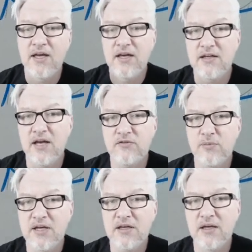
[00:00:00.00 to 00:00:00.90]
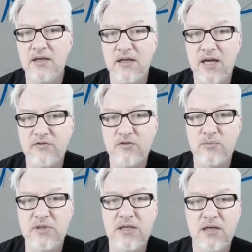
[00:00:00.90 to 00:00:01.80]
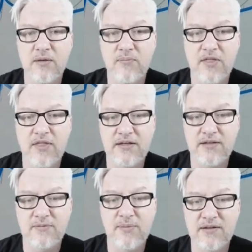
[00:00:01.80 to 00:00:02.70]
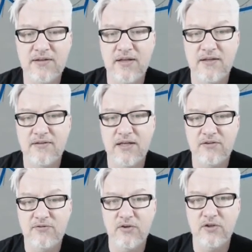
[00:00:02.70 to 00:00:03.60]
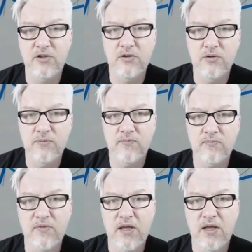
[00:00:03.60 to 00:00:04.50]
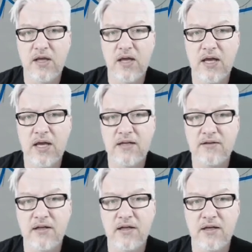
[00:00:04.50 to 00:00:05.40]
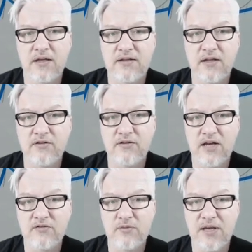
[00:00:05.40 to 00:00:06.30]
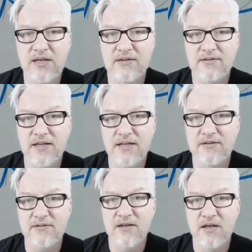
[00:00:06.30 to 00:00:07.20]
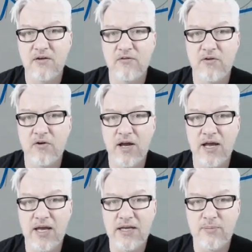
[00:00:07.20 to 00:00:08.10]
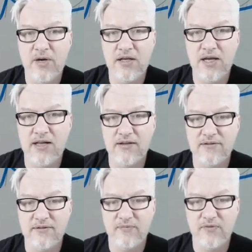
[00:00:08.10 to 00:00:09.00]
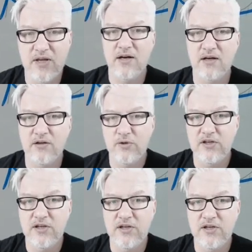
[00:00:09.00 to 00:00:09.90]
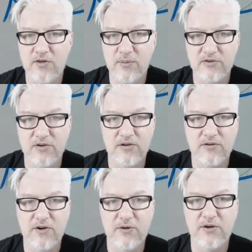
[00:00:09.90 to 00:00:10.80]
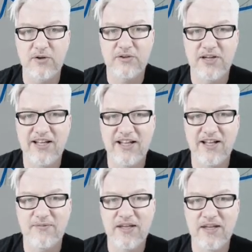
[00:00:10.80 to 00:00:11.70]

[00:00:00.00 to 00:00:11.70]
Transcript: It have to make, have to be that it makes sense for you, and it does not have to make sense for anybody else. Ah, greeting DevOps node. Very good.